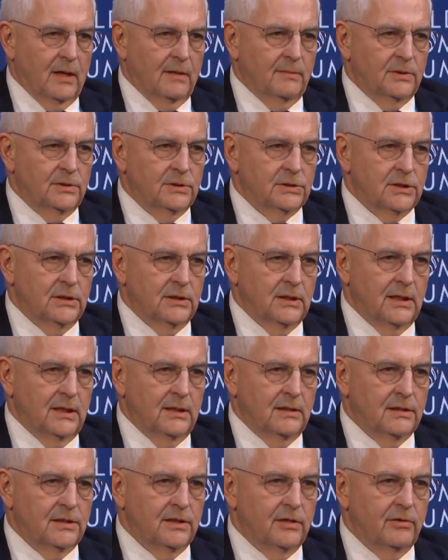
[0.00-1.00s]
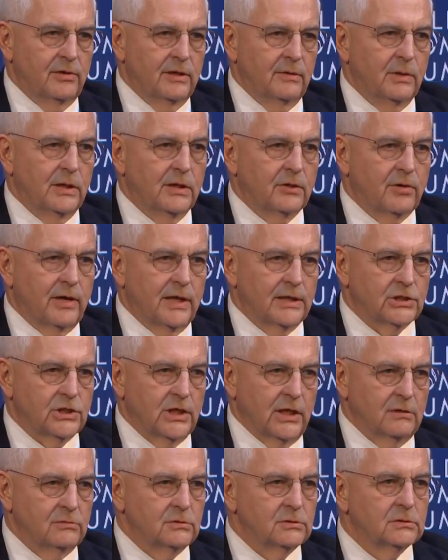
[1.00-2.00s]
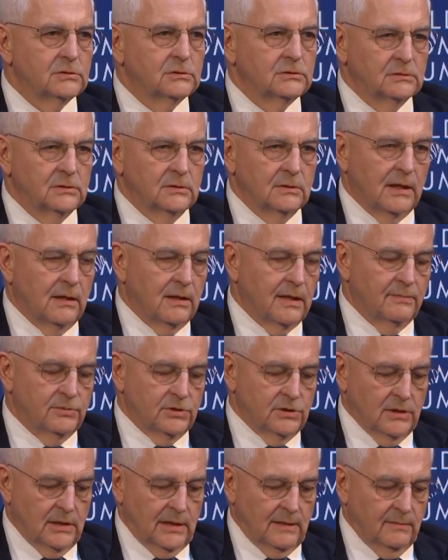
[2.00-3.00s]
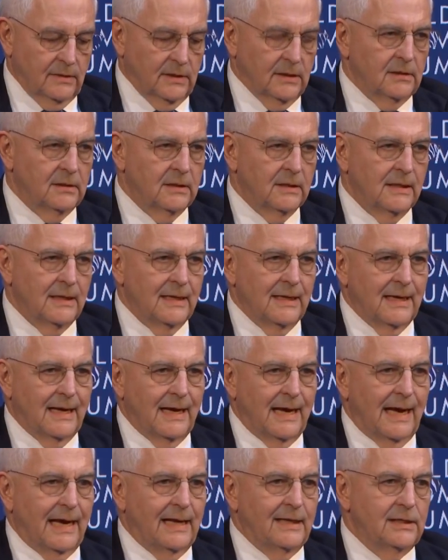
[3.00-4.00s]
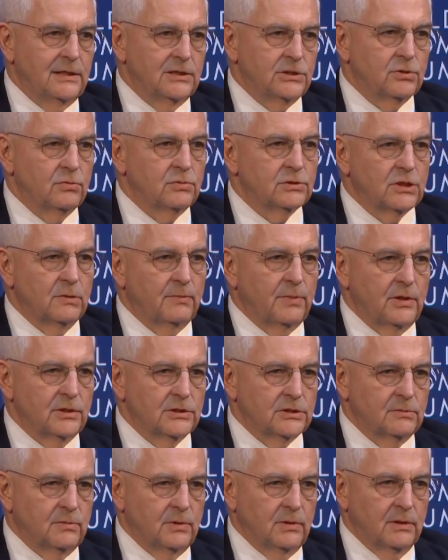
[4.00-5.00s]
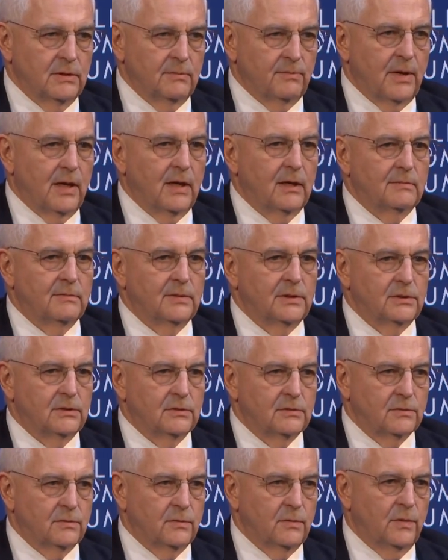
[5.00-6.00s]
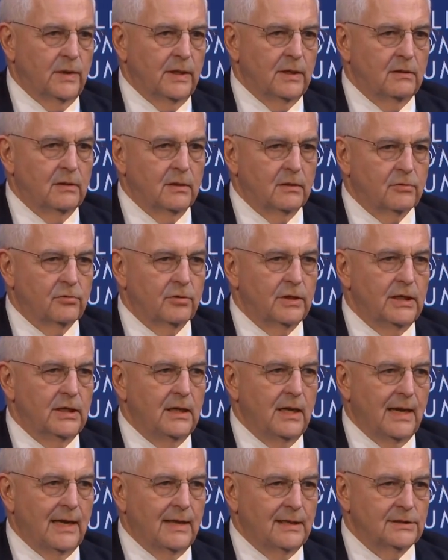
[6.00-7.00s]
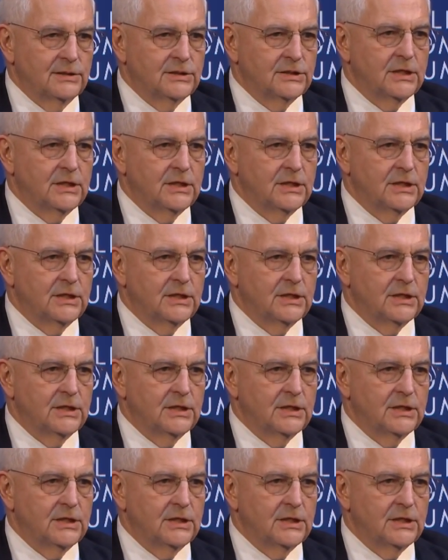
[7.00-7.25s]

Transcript: Parliament, and then in theory we crash out. I'll come to that thing. And it is also possible that Parliament will agree and